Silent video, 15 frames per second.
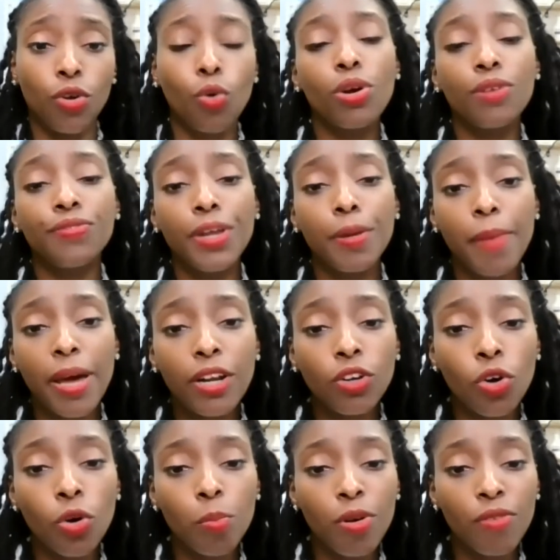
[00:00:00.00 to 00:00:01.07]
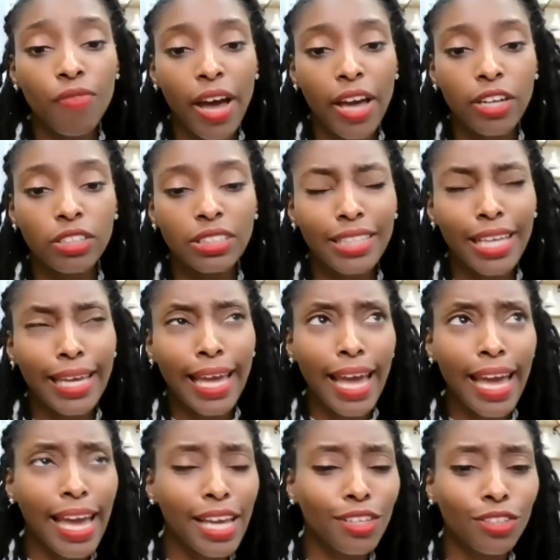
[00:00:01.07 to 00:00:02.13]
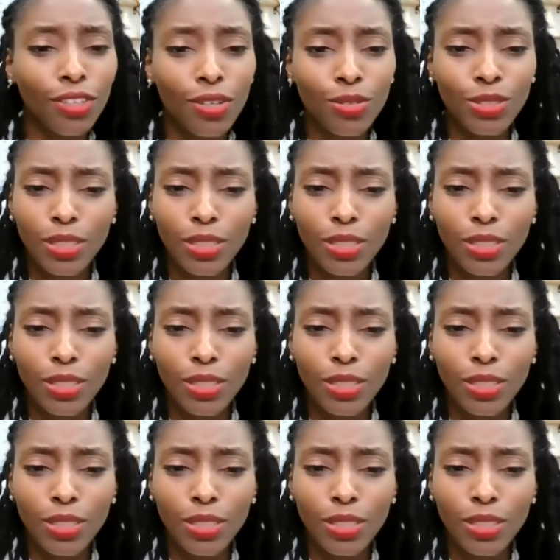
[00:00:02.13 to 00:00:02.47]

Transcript: or if their medical provider say, hey,